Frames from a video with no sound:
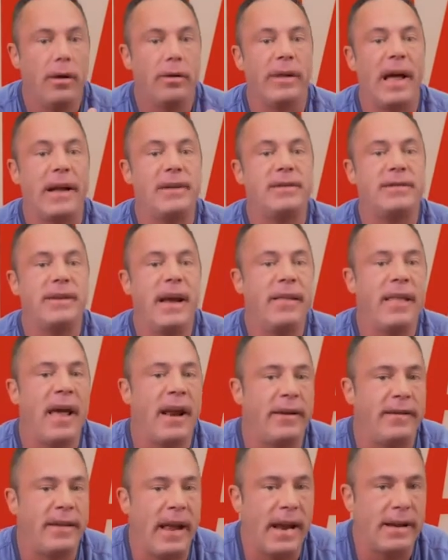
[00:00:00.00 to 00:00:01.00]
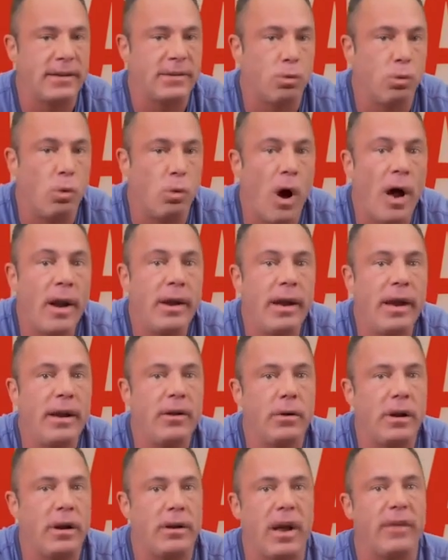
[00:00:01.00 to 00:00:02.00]
Let's say that it takes
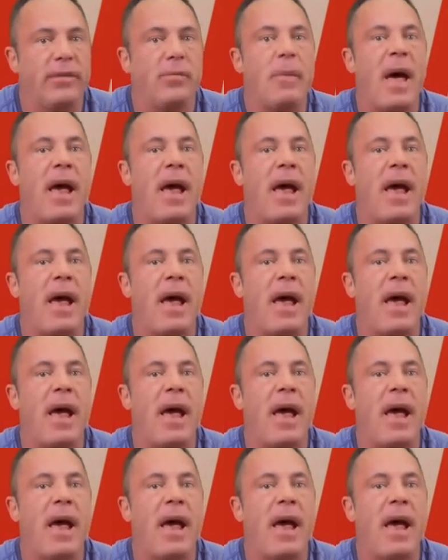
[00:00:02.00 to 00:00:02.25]
it doesn't